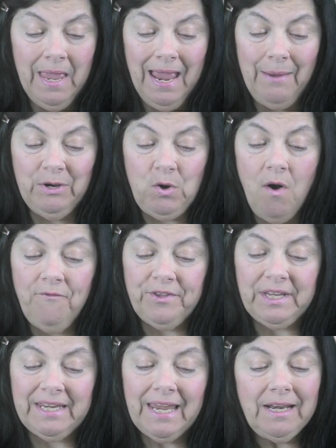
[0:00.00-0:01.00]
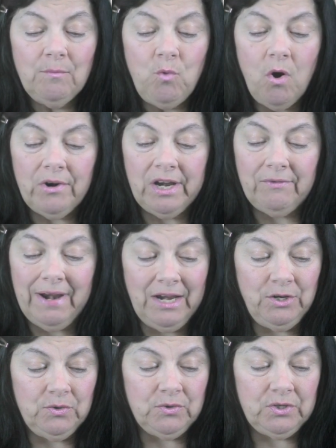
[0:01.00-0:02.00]
And we call for the kingdom warrior
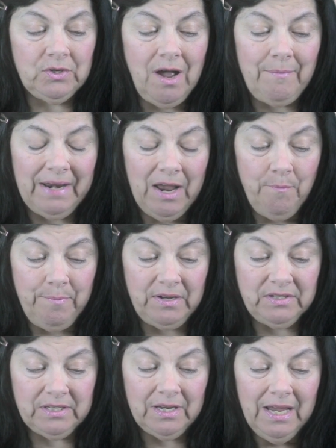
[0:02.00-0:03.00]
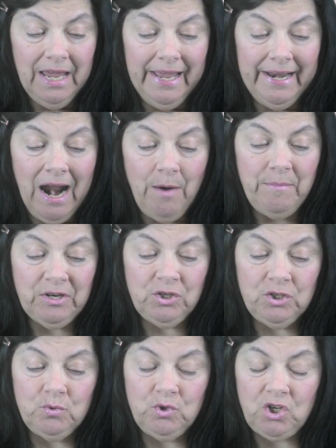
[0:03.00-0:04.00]
angels to come and help us in our
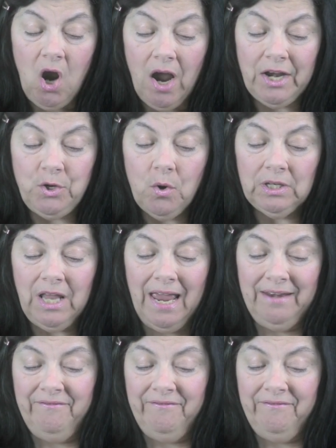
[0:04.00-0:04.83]
mission to shine your light,